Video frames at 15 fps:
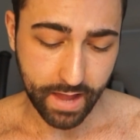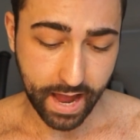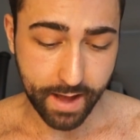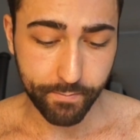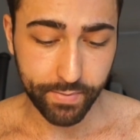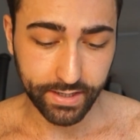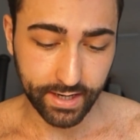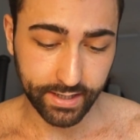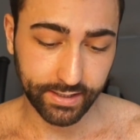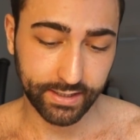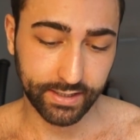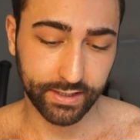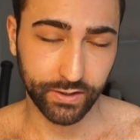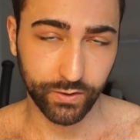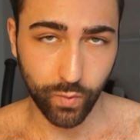Appetite
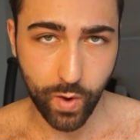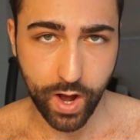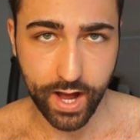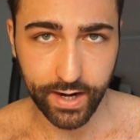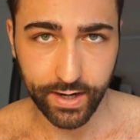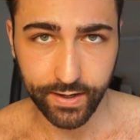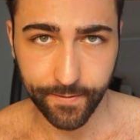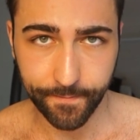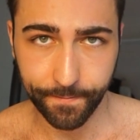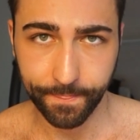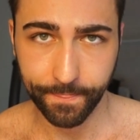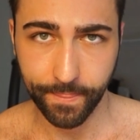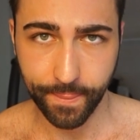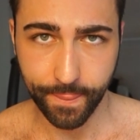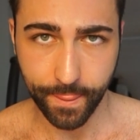is one
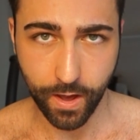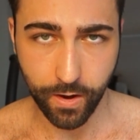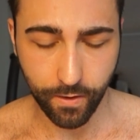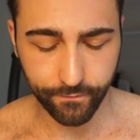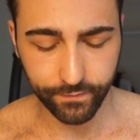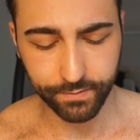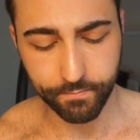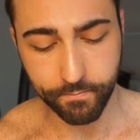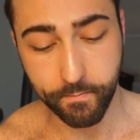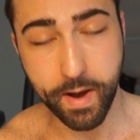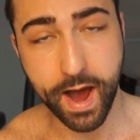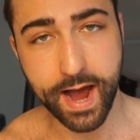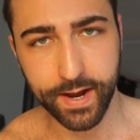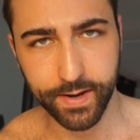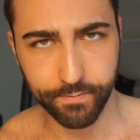of
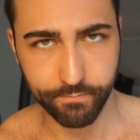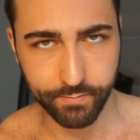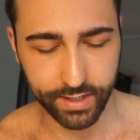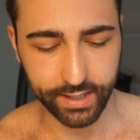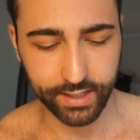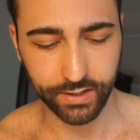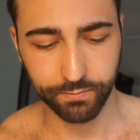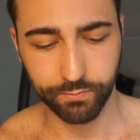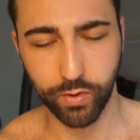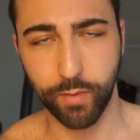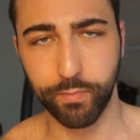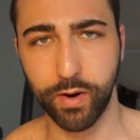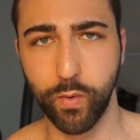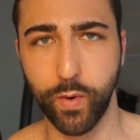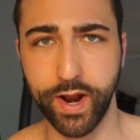my biggest
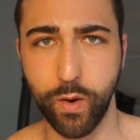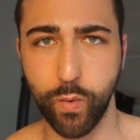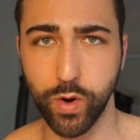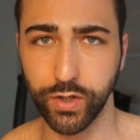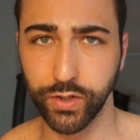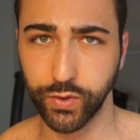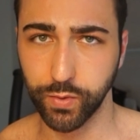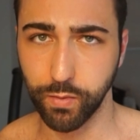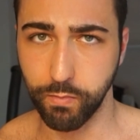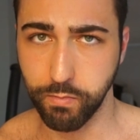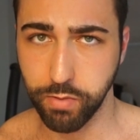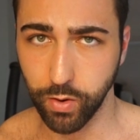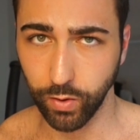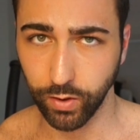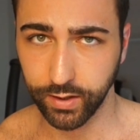problem when I want to
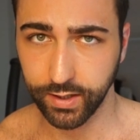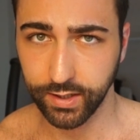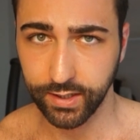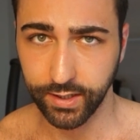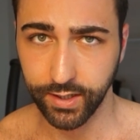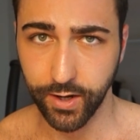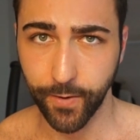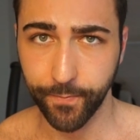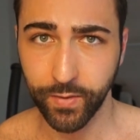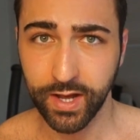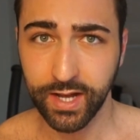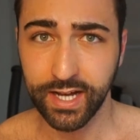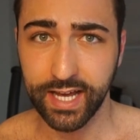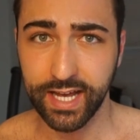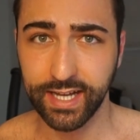bulk. No?
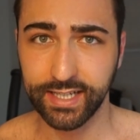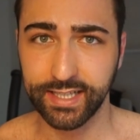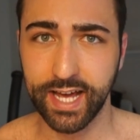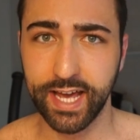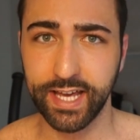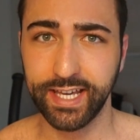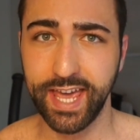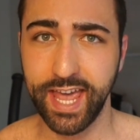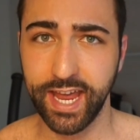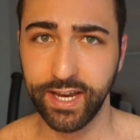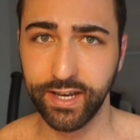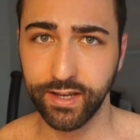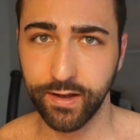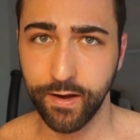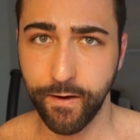And I
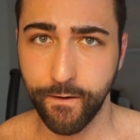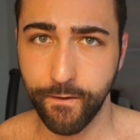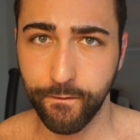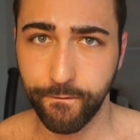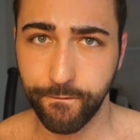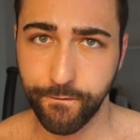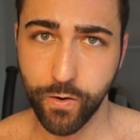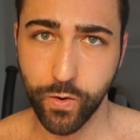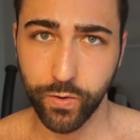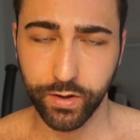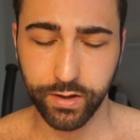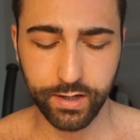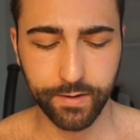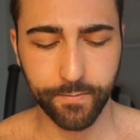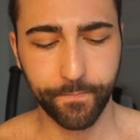gain
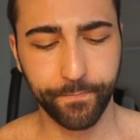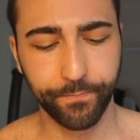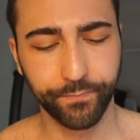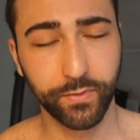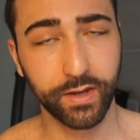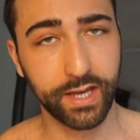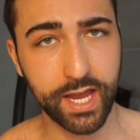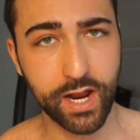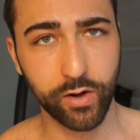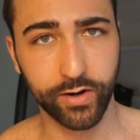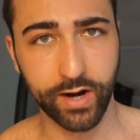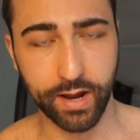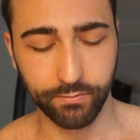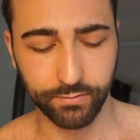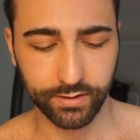40
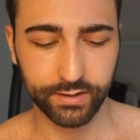kilograms,